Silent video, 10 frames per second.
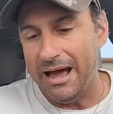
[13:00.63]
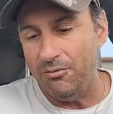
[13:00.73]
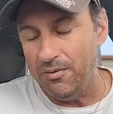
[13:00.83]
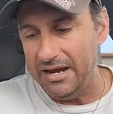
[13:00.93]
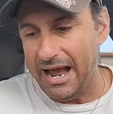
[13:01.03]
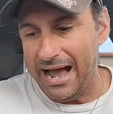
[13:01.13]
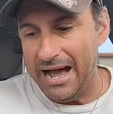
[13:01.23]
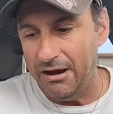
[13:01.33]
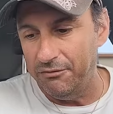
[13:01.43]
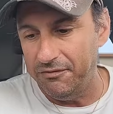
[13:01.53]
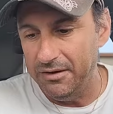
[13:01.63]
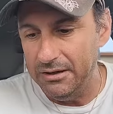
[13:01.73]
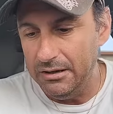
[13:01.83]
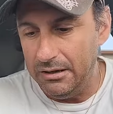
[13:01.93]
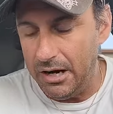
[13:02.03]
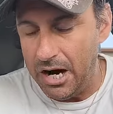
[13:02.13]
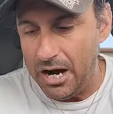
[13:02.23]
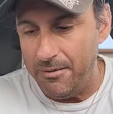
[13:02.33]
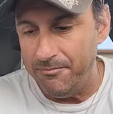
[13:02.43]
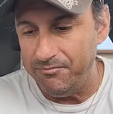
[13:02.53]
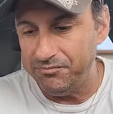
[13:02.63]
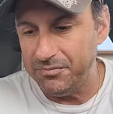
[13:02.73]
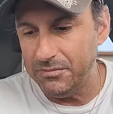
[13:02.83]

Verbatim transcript: that we have um,